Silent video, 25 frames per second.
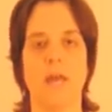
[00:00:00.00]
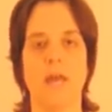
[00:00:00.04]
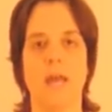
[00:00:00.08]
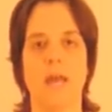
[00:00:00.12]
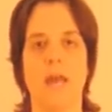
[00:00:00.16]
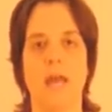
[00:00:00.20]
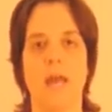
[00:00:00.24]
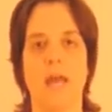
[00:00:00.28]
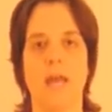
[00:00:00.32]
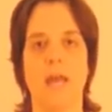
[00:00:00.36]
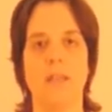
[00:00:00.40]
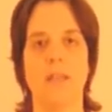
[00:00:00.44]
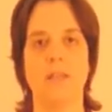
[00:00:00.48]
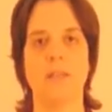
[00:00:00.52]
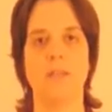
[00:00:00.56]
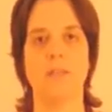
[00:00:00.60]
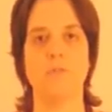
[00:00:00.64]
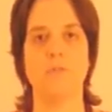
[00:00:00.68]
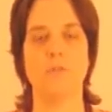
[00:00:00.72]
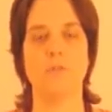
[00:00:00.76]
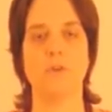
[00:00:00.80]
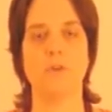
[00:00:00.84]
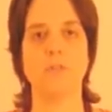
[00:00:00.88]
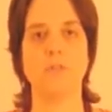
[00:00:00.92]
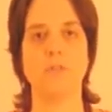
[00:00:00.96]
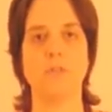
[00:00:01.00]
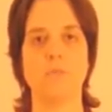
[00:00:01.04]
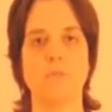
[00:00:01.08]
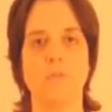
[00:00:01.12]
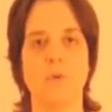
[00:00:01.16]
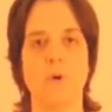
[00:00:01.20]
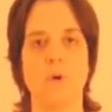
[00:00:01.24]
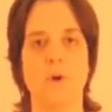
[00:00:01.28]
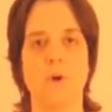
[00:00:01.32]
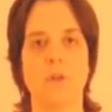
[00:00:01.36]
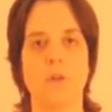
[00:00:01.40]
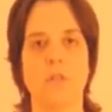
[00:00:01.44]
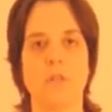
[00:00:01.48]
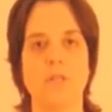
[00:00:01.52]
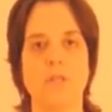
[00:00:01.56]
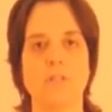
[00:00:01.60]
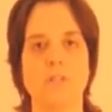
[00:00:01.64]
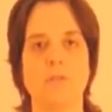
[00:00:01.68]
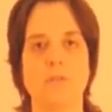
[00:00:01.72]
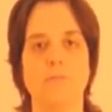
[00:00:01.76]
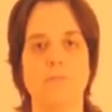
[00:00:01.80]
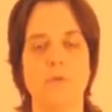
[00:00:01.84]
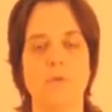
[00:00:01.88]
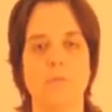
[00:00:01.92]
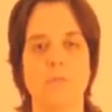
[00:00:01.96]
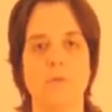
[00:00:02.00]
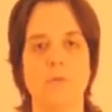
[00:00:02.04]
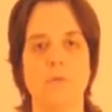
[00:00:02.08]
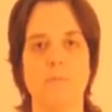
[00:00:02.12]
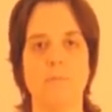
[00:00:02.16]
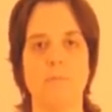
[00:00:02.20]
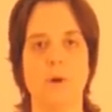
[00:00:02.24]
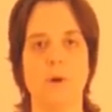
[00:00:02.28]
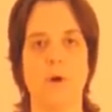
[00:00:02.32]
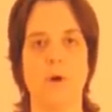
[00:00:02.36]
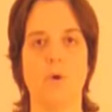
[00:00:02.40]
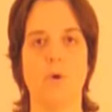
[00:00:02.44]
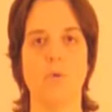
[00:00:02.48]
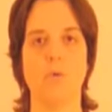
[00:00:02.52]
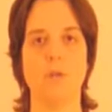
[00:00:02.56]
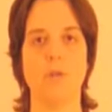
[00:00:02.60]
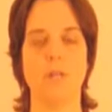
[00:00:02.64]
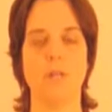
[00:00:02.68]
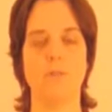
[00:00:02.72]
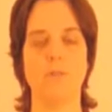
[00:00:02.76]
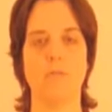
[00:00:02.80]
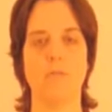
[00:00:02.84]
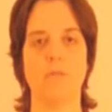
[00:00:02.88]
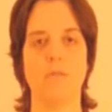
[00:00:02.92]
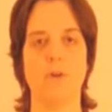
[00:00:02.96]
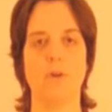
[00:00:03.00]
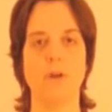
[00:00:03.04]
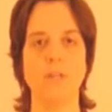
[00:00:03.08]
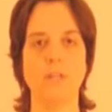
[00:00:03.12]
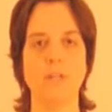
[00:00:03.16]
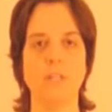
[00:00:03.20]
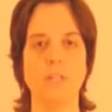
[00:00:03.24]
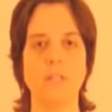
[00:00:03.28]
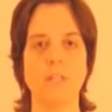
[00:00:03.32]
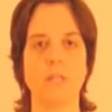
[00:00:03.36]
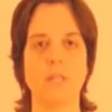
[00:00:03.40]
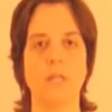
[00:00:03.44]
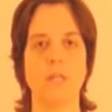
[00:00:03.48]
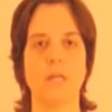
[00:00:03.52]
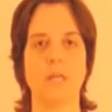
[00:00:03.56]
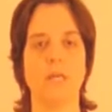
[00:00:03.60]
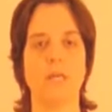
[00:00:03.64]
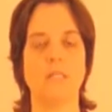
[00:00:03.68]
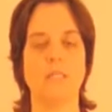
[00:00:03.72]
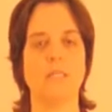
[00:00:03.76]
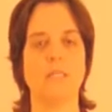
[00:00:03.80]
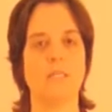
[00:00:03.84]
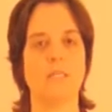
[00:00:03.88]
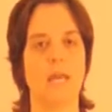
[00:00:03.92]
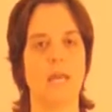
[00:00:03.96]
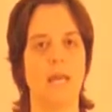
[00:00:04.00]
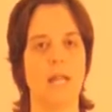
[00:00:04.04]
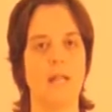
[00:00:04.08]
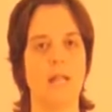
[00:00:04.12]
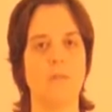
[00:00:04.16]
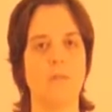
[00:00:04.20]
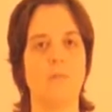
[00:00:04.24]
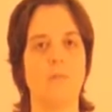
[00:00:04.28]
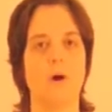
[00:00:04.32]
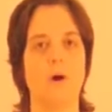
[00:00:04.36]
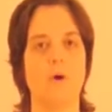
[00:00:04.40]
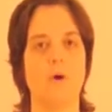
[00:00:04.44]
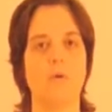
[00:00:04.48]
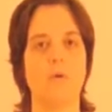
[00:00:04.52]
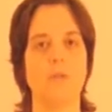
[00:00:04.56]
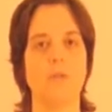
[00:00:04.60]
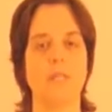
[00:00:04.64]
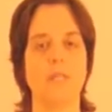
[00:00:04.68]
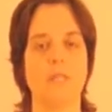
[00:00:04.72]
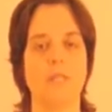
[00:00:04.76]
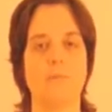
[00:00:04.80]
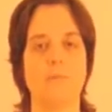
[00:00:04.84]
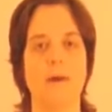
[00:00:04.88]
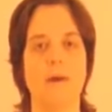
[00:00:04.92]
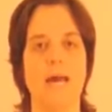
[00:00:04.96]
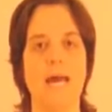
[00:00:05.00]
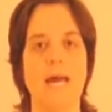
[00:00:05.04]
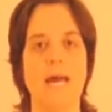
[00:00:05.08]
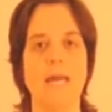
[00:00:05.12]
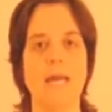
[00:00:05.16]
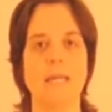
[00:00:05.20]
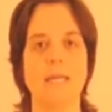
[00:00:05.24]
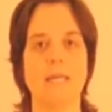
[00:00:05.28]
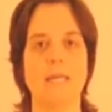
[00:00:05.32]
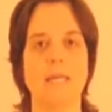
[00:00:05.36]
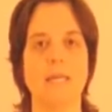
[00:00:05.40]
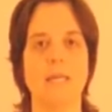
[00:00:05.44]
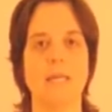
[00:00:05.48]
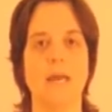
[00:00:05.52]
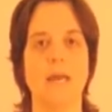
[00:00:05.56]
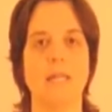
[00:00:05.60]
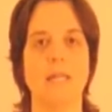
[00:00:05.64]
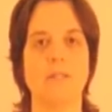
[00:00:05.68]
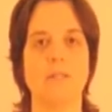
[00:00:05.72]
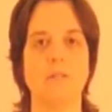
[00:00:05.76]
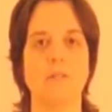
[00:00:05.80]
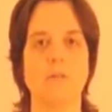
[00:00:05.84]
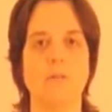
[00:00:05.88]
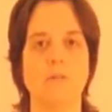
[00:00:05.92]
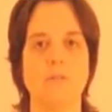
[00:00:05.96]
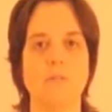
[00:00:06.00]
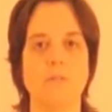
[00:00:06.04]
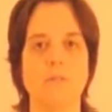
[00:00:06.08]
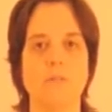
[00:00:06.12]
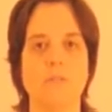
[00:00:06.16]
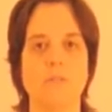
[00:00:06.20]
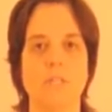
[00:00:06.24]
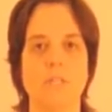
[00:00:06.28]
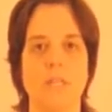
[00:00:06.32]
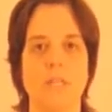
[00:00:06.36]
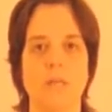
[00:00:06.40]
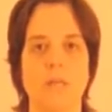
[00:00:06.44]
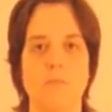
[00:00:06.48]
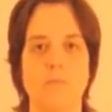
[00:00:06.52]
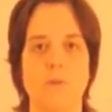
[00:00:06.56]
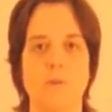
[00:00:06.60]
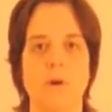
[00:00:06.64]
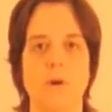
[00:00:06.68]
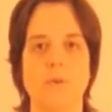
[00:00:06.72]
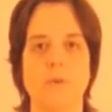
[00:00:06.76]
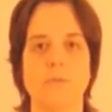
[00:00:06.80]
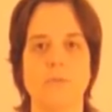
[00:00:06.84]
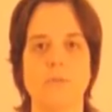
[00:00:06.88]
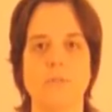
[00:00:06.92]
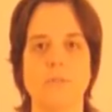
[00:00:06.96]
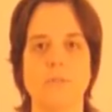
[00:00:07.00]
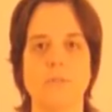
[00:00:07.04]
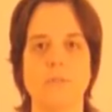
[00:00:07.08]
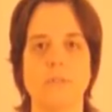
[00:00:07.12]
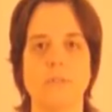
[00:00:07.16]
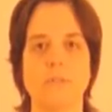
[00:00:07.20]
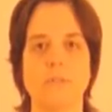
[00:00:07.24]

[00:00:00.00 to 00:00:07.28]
And the first one is the pubic bone in front, the tailbone in the back, and the 2 sitting bones.